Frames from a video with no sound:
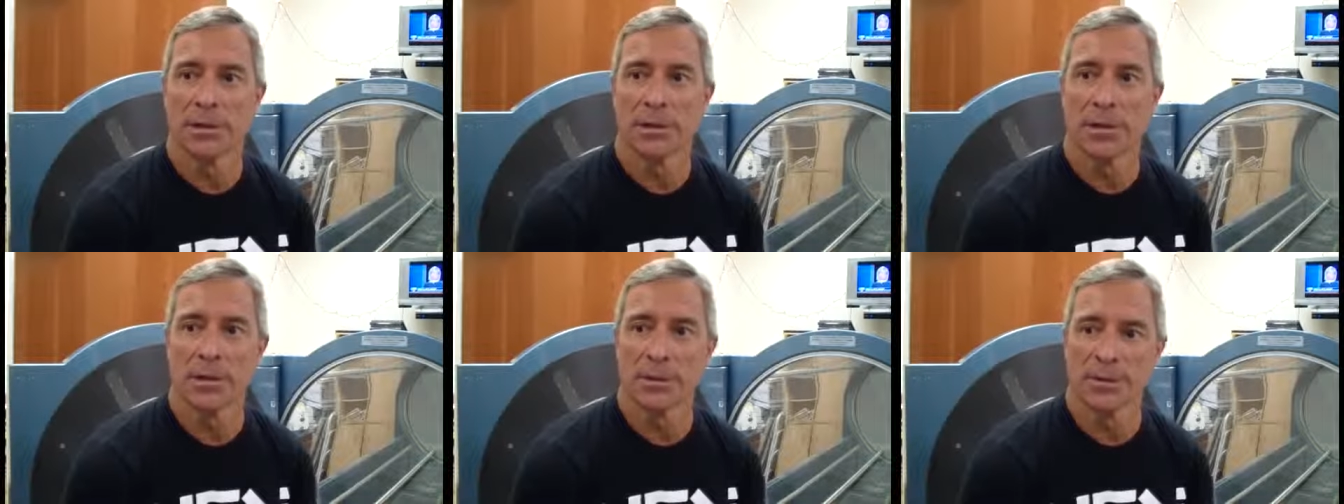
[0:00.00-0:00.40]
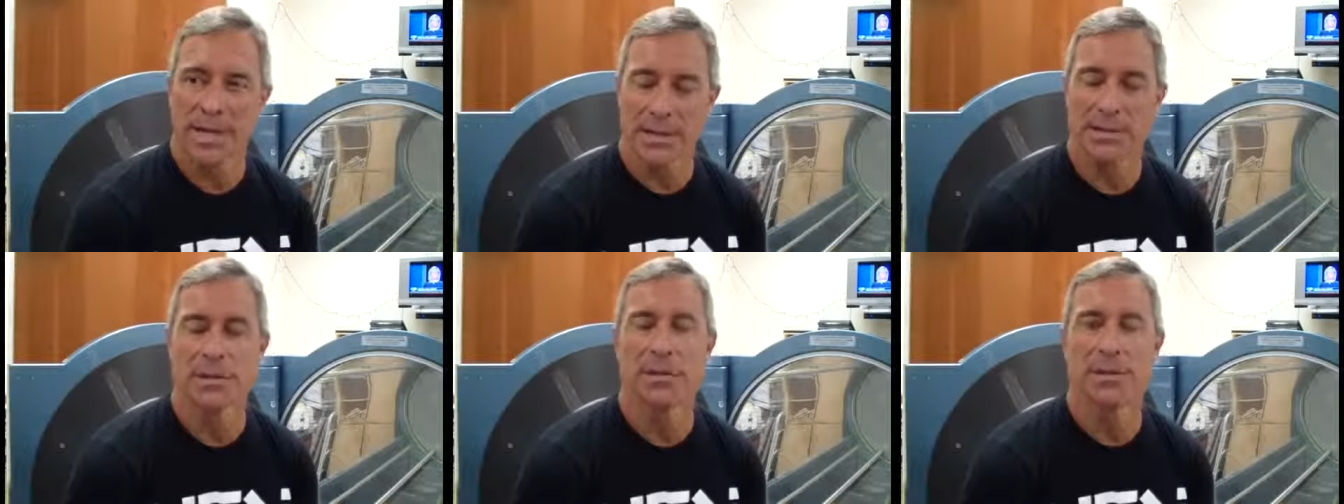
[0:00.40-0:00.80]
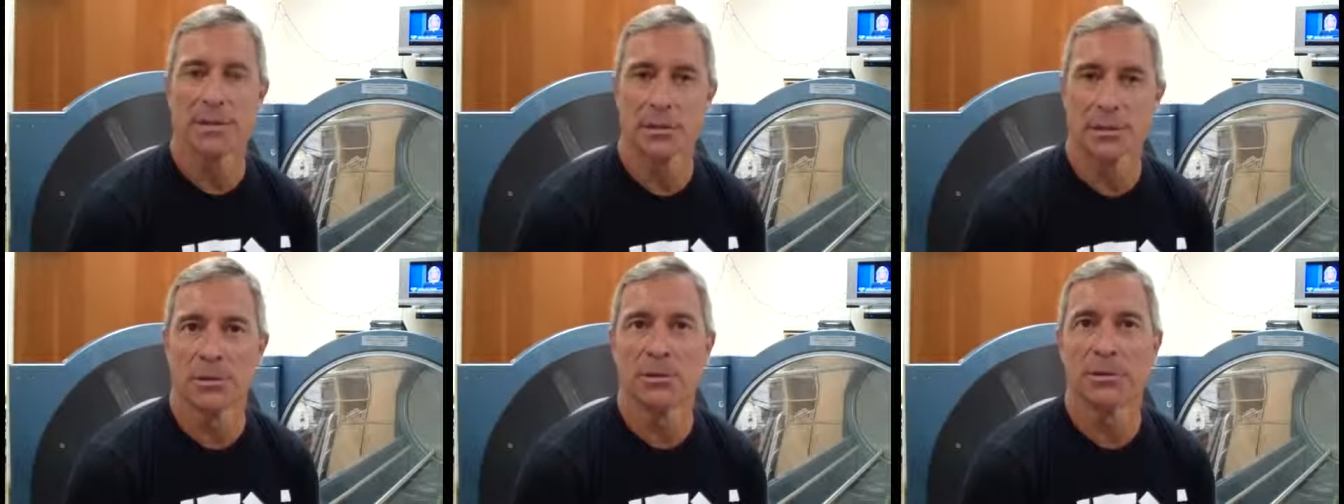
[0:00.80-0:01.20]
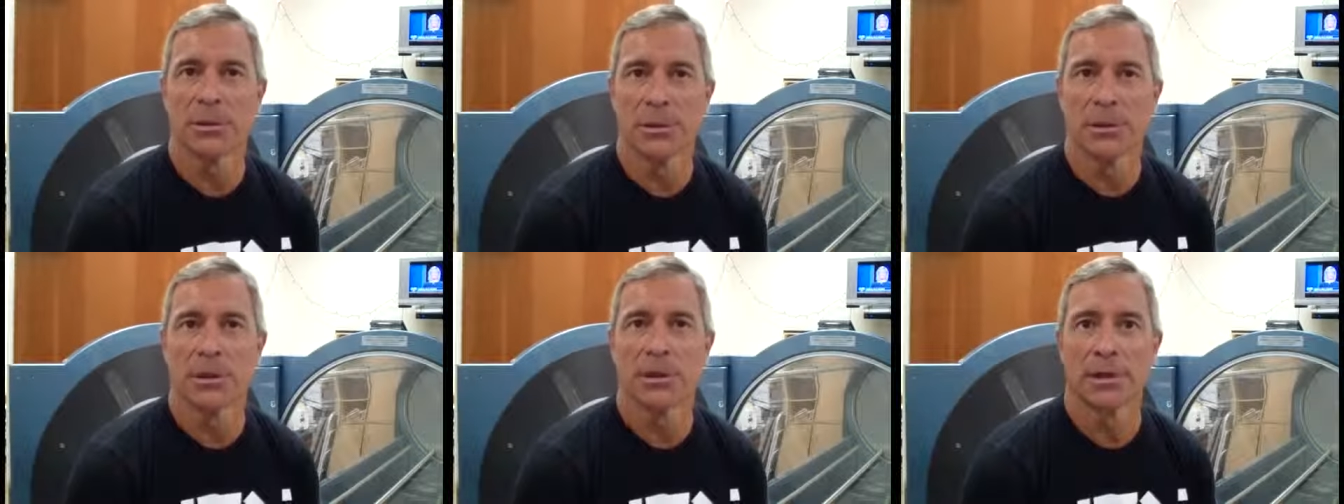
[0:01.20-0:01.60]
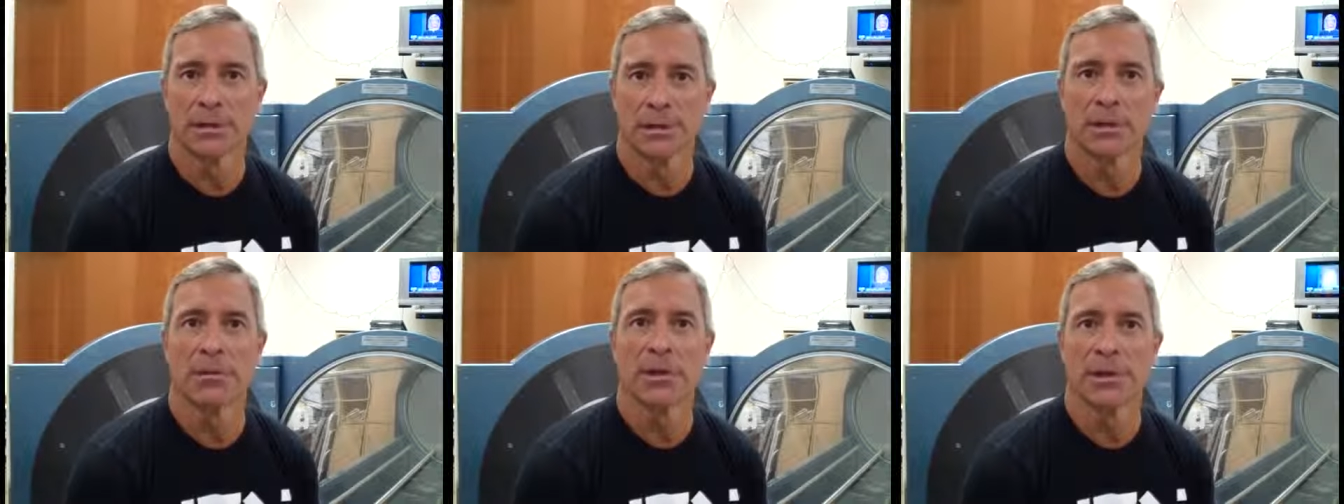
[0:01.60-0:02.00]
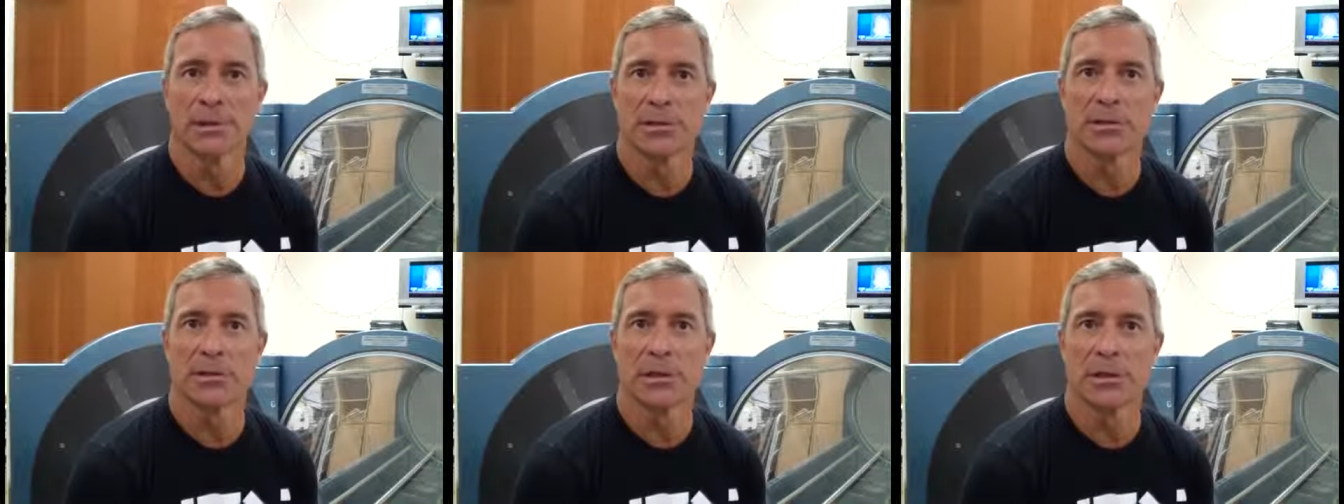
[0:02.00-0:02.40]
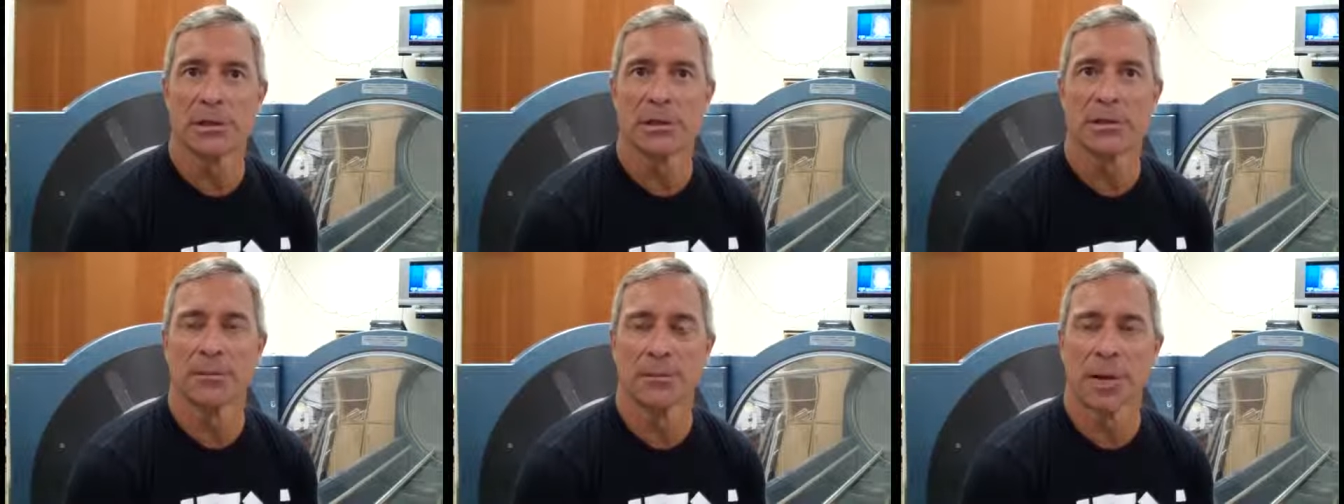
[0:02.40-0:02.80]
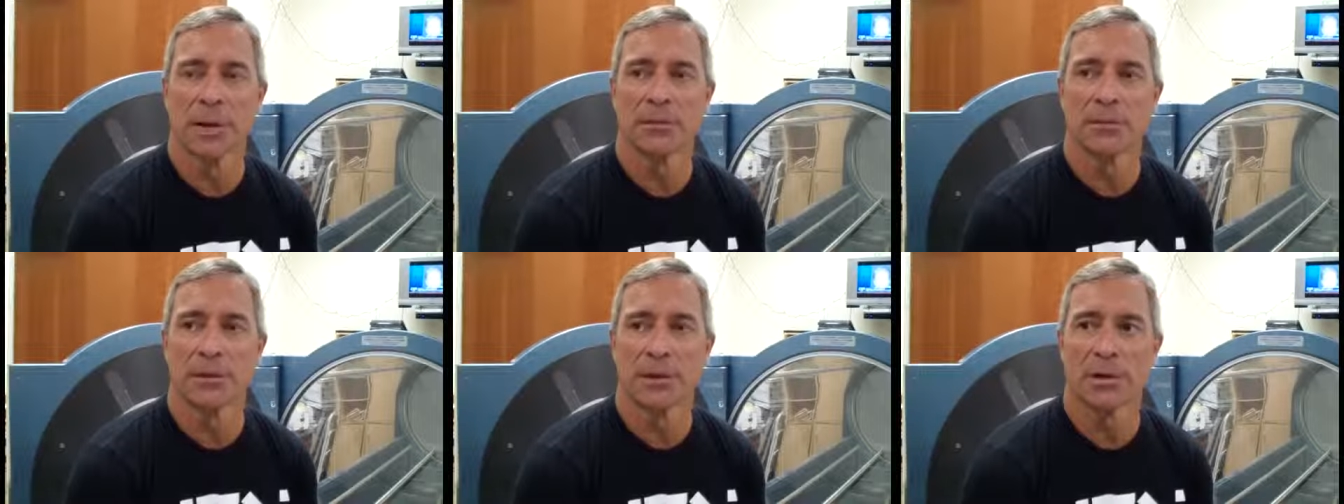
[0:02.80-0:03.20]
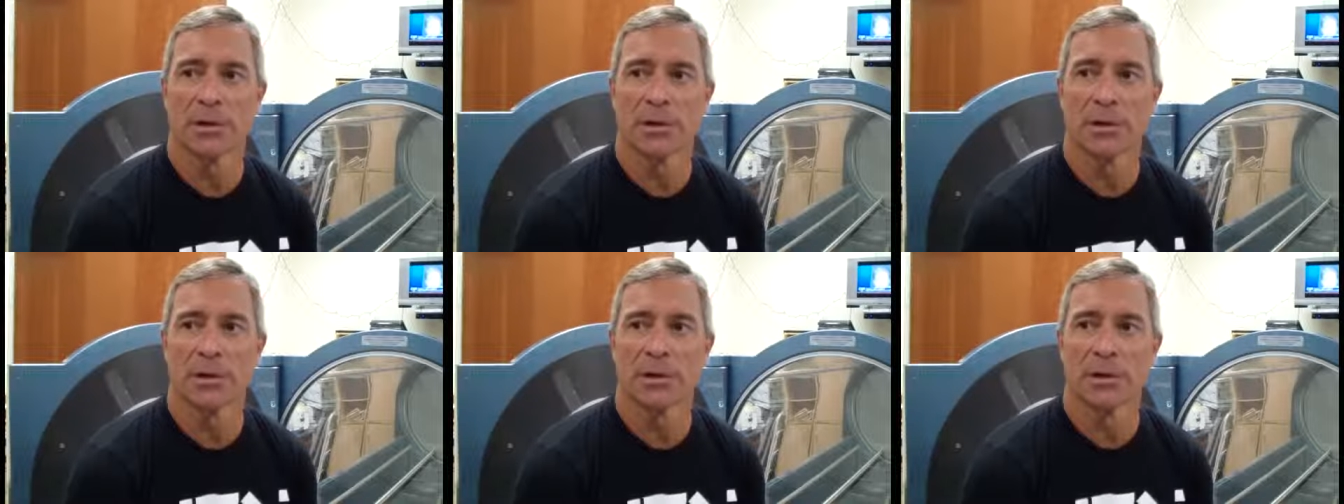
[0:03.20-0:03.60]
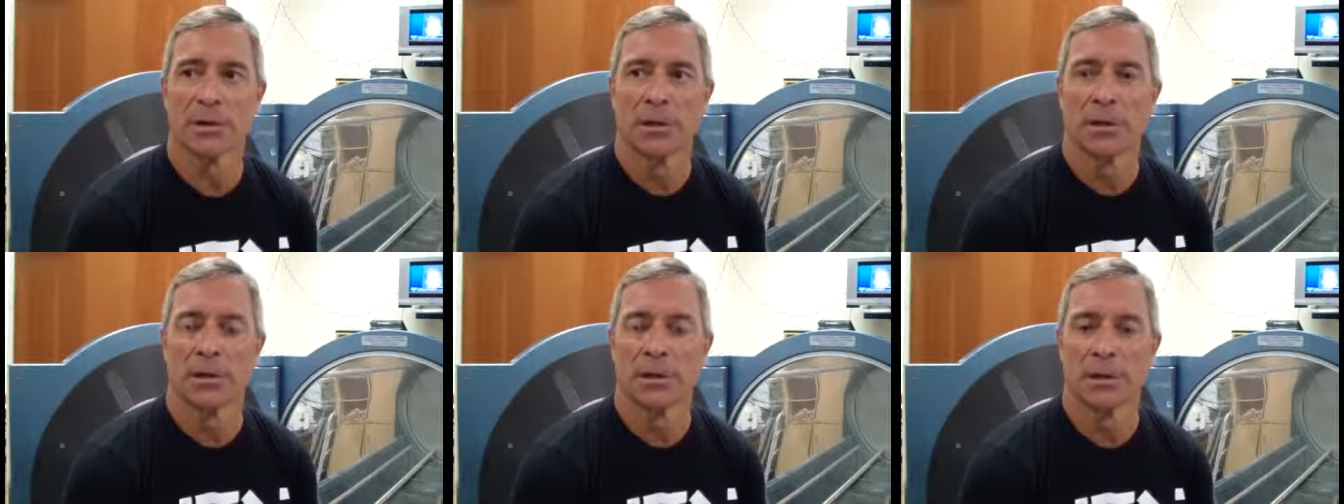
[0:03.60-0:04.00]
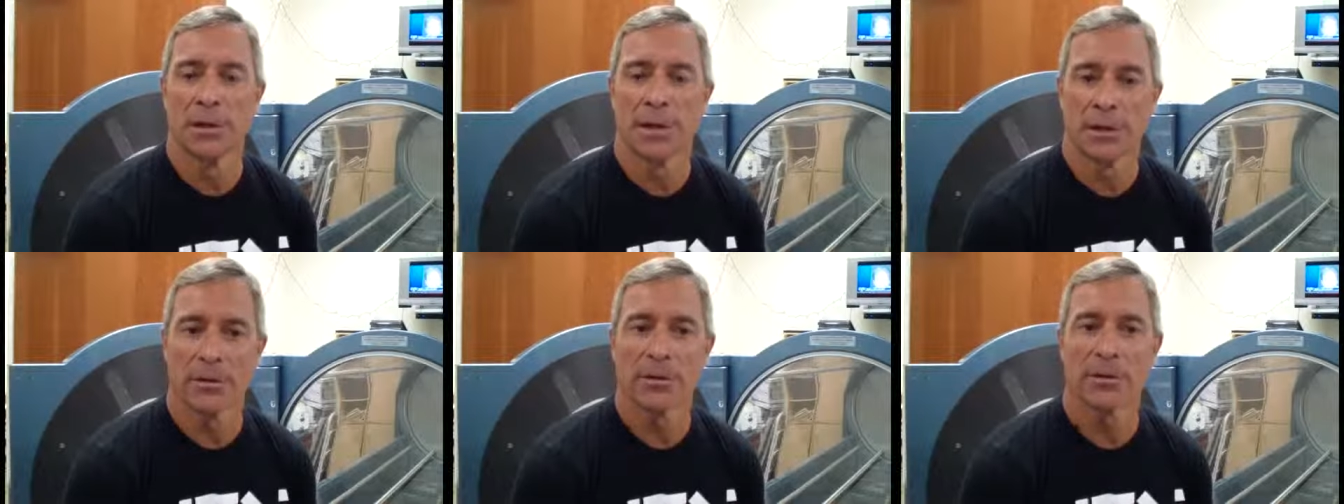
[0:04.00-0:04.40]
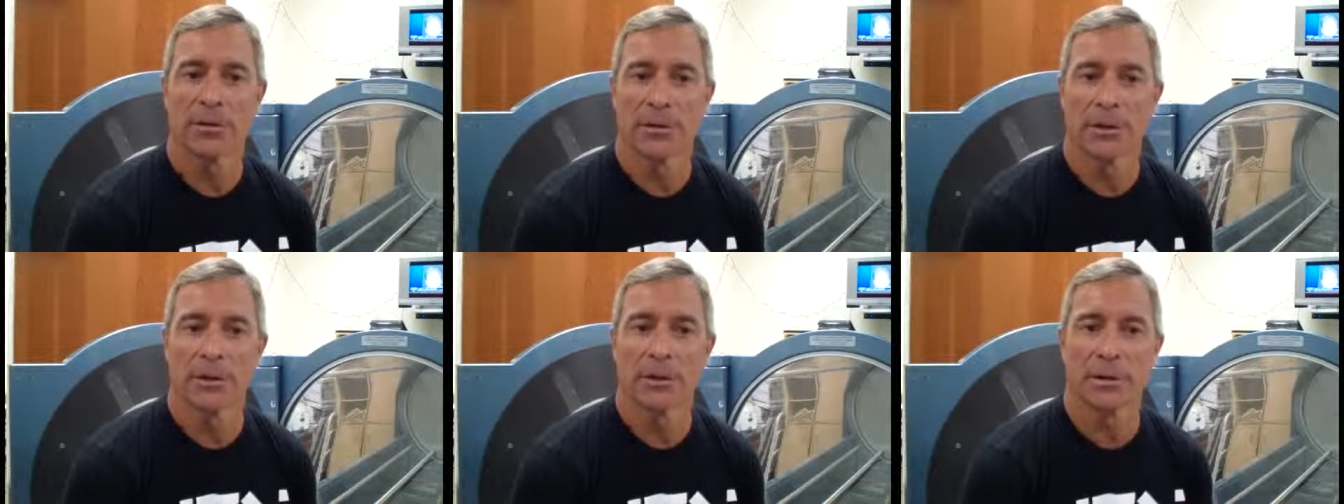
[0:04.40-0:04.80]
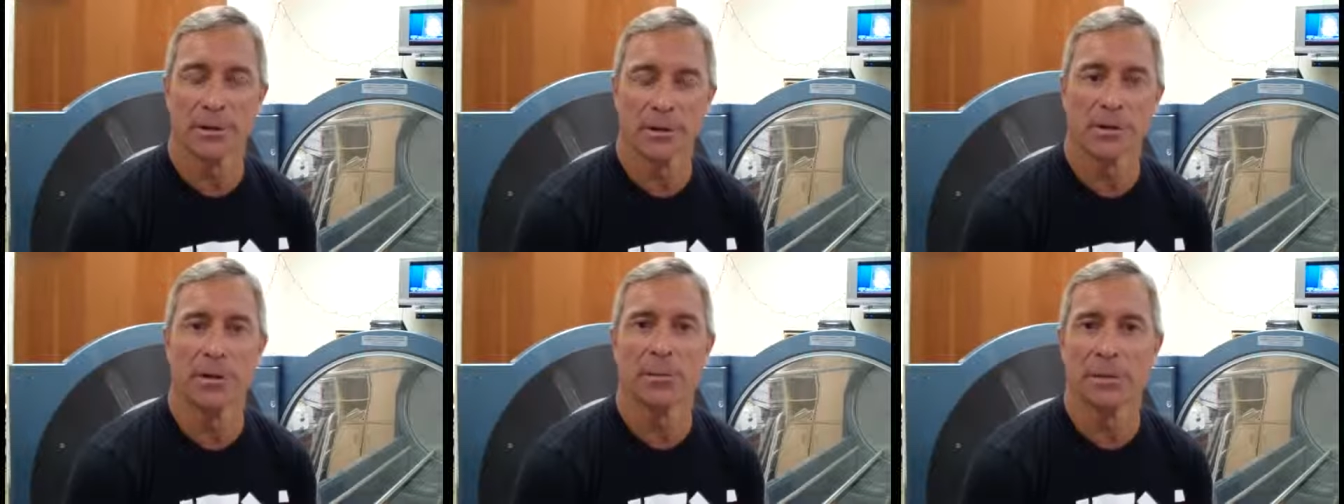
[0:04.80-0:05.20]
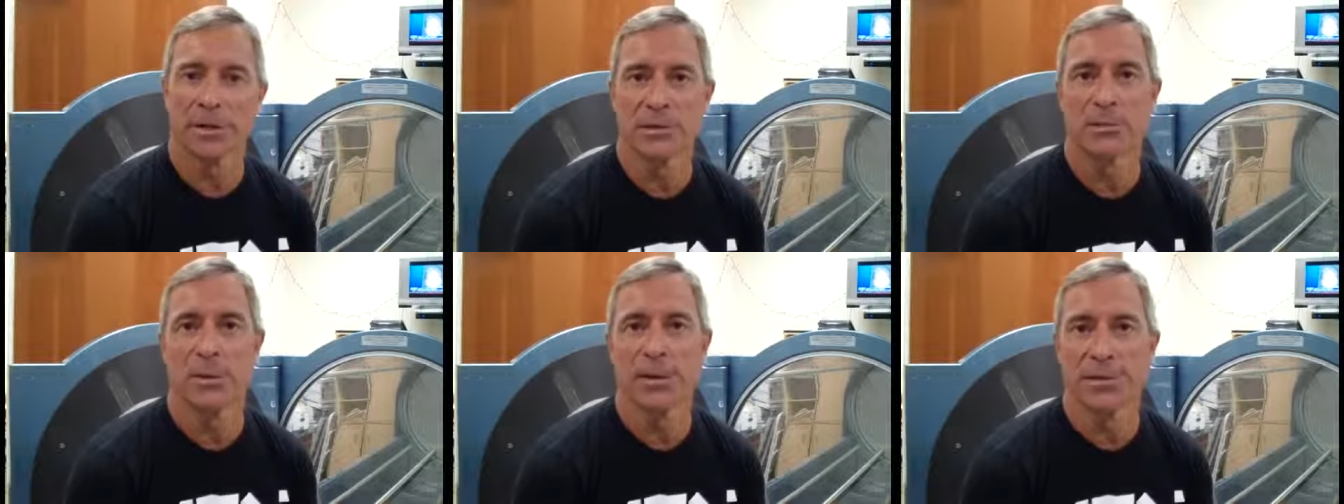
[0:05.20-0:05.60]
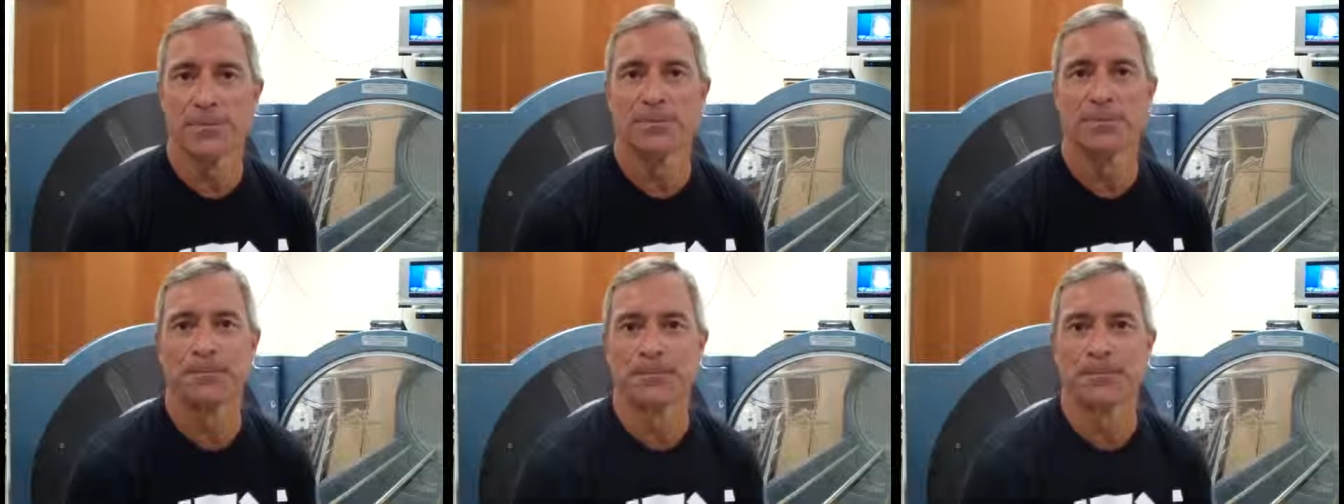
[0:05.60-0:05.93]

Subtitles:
that I was hesitant to do, has increased my overall health considerably as well.